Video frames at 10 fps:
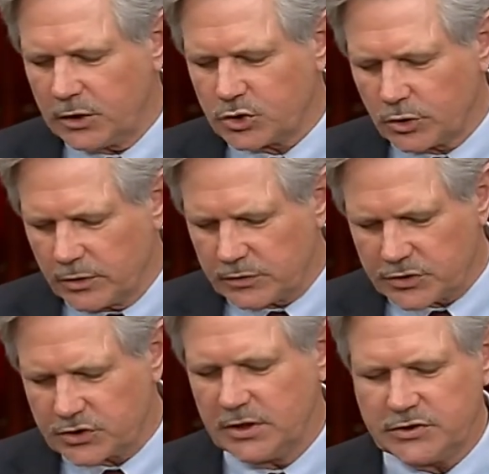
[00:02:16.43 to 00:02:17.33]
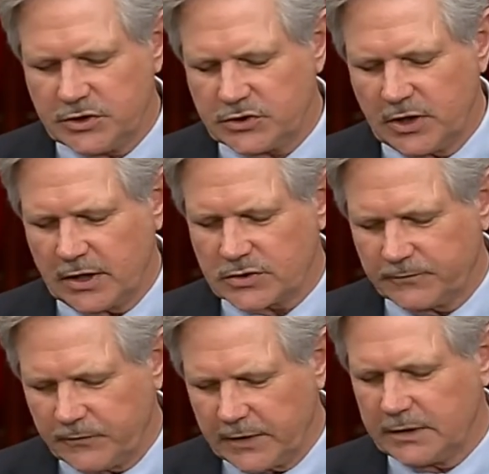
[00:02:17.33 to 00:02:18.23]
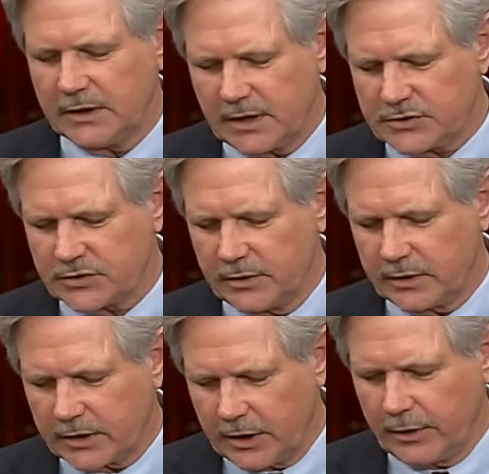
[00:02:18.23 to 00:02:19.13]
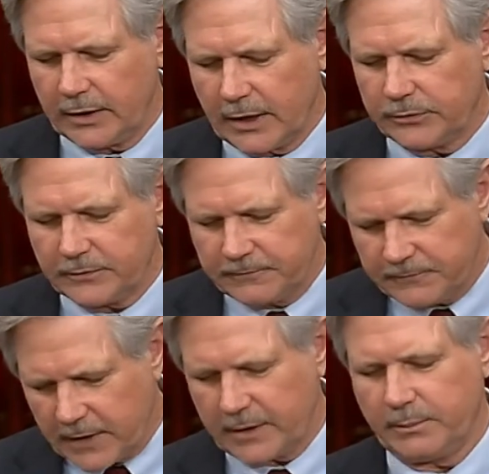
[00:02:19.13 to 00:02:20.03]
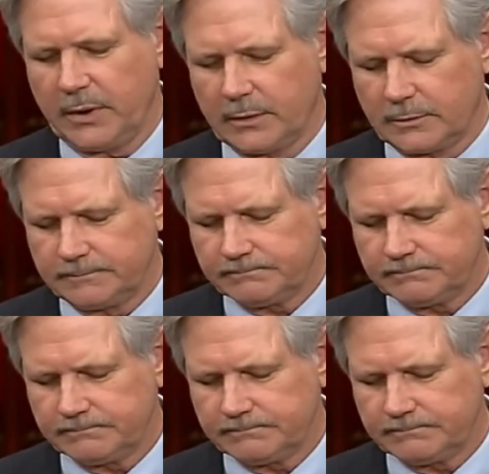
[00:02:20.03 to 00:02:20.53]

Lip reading: sure that the CCC has the funding necessary to carry out the Farm Bill,